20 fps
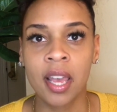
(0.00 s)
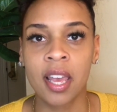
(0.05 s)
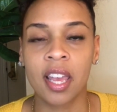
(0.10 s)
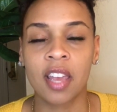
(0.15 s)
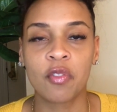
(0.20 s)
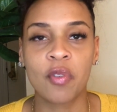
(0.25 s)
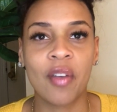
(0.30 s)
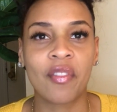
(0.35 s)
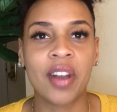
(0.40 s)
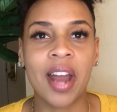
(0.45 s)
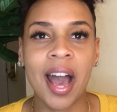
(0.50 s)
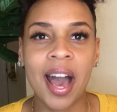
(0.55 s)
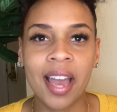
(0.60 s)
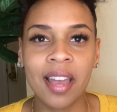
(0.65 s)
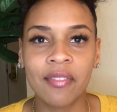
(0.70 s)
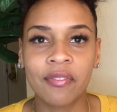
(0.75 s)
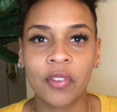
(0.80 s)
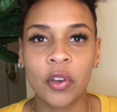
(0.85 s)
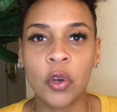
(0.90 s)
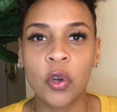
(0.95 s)
If you have an
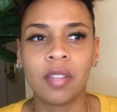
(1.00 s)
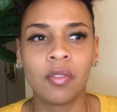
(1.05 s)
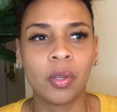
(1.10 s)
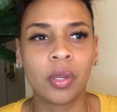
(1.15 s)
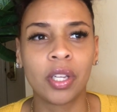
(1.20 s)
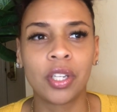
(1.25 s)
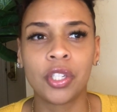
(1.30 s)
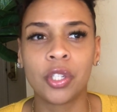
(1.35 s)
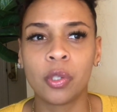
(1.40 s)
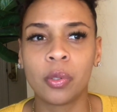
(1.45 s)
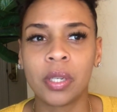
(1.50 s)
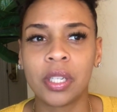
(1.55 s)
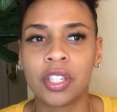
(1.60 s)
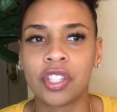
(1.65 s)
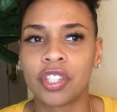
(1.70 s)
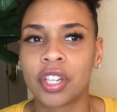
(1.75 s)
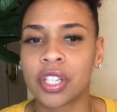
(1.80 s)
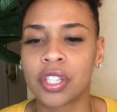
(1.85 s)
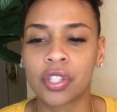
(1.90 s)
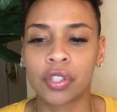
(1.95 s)
iPhone, you can do it
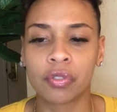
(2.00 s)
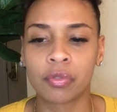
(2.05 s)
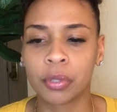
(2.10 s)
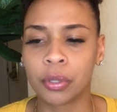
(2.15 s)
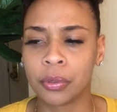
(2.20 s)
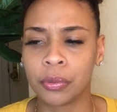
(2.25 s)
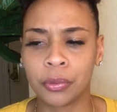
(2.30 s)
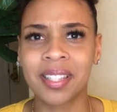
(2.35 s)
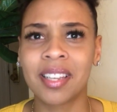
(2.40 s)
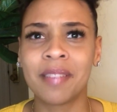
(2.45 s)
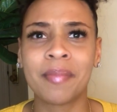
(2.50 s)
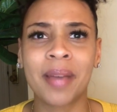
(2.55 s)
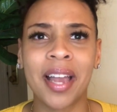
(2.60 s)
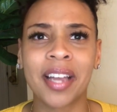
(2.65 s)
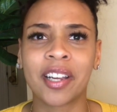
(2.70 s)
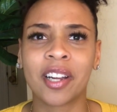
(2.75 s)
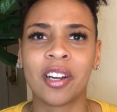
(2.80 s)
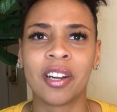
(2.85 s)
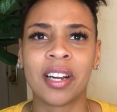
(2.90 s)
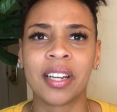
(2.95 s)
just through Send My
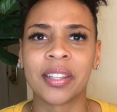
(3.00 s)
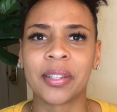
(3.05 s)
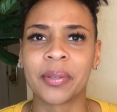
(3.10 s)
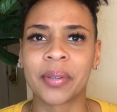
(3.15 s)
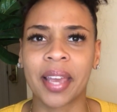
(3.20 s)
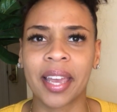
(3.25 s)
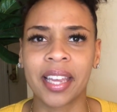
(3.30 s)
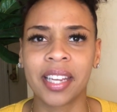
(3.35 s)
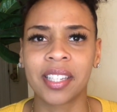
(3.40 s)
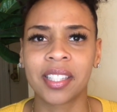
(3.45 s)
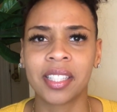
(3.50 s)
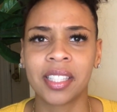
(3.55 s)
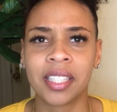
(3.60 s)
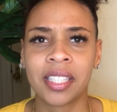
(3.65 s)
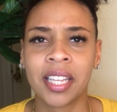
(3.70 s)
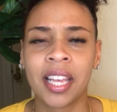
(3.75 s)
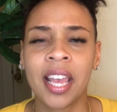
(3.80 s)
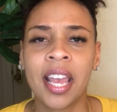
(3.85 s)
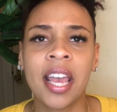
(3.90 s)
Current Location.